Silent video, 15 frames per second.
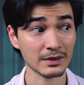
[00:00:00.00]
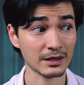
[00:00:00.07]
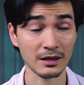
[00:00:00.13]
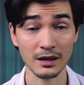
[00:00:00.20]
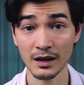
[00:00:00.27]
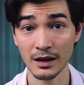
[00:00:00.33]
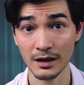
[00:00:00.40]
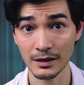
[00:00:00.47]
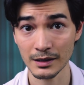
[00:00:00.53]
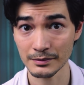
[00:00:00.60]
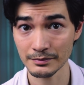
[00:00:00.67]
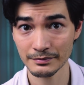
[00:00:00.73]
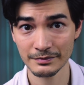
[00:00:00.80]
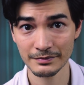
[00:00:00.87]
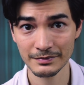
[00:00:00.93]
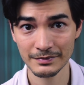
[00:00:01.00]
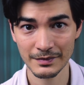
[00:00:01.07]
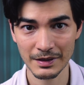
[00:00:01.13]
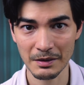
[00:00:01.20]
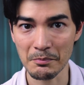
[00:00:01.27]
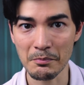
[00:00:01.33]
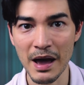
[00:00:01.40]
The
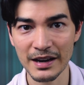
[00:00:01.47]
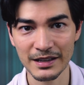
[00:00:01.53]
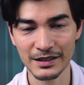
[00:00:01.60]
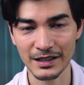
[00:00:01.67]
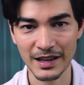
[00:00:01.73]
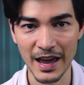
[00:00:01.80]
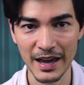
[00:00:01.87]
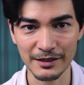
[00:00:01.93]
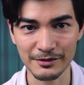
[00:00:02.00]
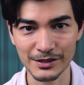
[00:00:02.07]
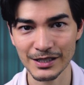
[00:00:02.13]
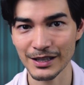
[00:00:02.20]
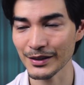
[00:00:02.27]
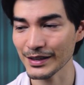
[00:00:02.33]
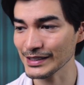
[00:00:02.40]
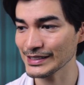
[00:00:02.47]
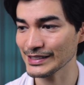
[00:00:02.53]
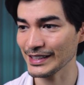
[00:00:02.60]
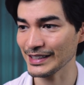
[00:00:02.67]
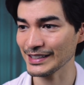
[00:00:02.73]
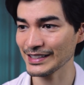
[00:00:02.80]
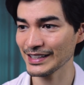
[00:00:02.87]
man in the caves, how can I
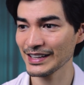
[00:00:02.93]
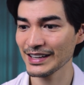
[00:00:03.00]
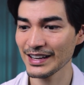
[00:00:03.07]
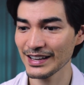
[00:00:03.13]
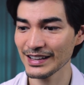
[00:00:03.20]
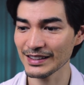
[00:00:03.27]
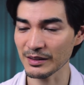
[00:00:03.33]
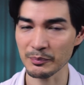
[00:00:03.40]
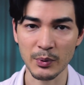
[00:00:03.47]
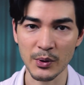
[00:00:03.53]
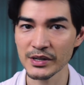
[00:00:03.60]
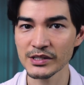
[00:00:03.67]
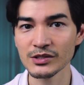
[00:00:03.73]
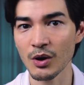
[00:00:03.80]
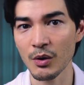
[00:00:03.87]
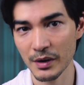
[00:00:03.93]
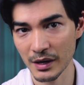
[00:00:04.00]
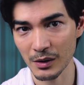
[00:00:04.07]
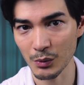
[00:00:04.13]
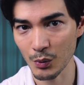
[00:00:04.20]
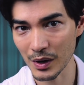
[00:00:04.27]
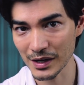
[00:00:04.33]
say it? The
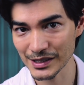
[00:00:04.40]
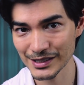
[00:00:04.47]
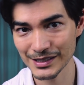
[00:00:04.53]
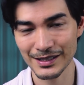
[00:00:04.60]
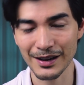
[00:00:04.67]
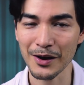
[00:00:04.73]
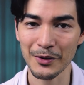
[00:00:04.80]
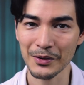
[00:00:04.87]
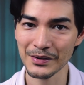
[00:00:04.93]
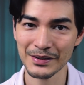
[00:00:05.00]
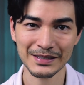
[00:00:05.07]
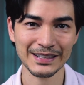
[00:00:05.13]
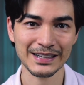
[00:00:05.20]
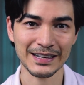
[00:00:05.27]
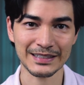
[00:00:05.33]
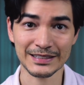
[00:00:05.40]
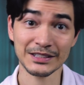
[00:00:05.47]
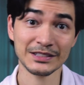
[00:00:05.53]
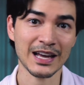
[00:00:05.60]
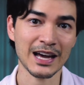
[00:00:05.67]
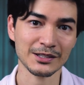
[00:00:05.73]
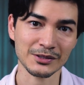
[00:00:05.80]
prehistorical ones, our
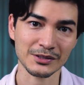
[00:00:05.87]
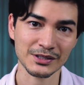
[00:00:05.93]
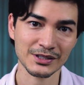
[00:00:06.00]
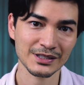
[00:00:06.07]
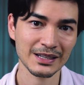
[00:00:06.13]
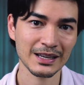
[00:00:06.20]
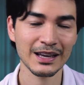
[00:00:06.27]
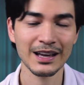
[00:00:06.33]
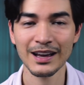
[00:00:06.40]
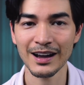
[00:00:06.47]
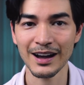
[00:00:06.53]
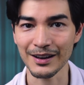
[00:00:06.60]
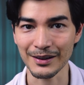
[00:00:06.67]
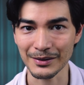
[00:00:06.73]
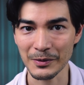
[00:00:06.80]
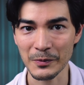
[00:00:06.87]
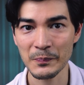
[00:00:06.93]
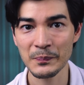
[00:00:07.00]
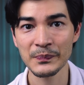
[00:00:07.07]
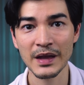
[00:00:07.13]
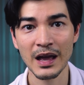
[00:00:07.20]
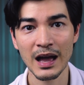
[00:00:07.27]
antecessors, I don't know.
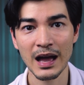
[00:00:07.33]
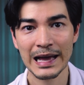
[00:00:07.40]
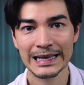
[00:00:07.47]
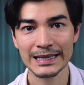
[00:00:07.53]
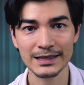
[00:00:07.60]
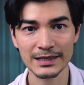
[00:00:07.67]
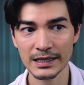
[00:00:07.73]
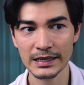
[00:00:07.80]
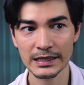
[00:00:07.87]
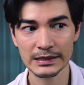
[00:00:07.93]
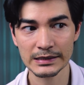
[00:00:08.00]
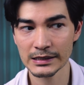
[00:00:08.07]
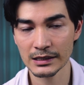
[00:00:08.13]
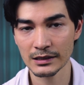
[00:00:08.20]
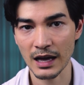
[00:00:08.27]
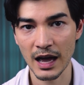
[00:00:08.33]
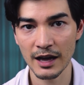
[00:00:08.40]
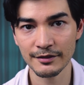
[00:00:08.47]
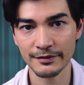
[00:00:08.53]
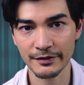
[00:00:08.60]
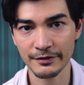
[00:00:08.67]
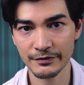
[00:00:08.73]
They didn't
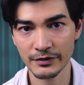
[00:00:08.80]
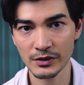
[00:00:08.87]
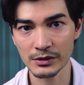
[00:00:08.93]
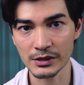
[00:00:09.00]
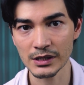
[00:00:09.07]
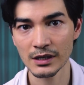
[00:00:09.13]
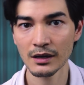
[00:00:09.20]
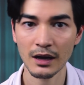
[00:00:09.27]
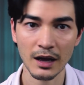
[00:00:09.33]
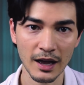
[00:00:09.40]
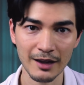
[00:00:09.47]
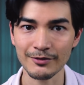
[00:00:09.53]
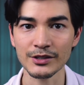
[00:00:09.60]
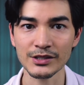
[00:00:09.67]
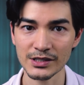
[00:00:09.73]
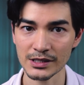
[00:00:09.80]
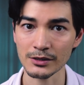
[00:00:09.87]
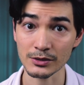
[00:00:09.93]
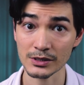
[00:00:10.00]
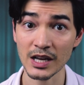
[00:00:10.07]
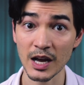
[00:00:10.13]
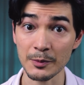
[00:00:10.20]
have food every
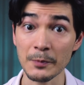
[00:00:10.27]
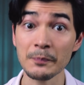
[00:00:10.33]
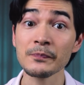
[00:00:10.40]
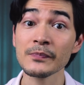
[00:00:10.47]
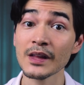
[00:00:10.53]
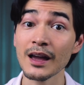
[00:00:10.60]
single time.